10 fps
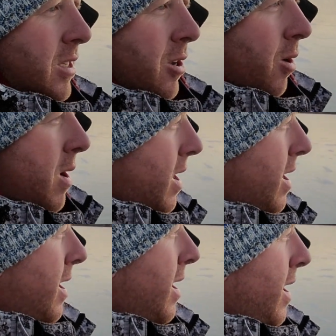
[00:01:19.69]
So
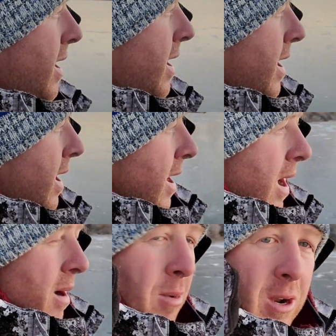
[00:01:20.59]

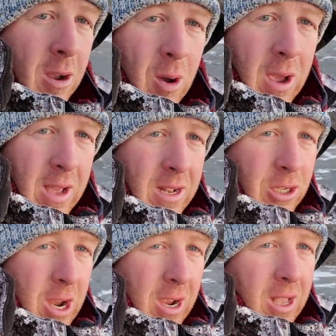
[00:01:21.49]
I'm going to go ahead and
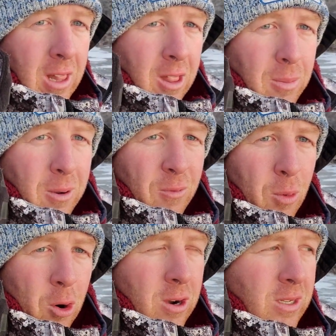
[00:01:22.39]
check a little bit
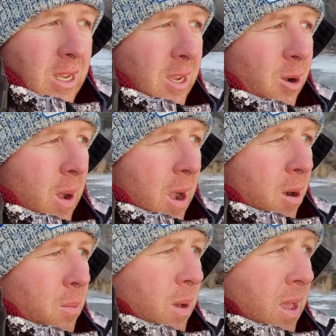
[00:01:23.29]
more as I go
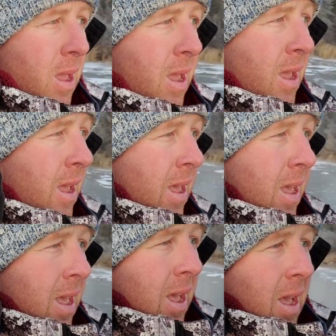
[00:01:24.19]
out, but
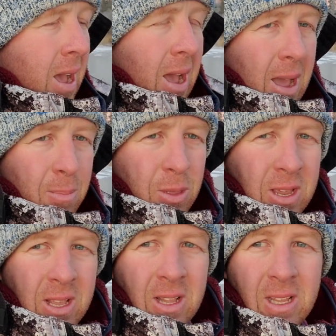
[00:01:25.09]
I'm
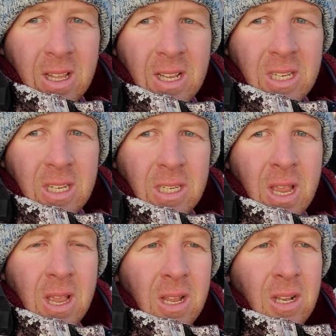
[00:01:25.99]
thinking that this is
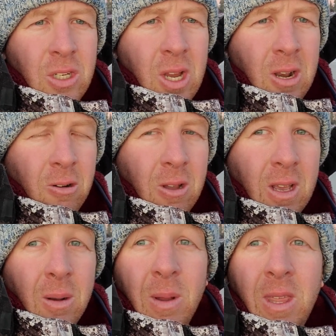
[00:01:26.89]
generally
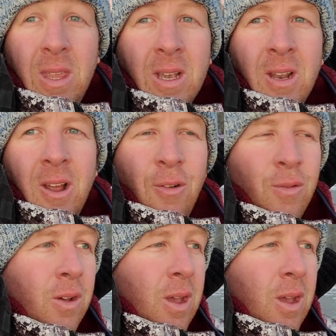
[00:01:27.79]
going to be thick enough.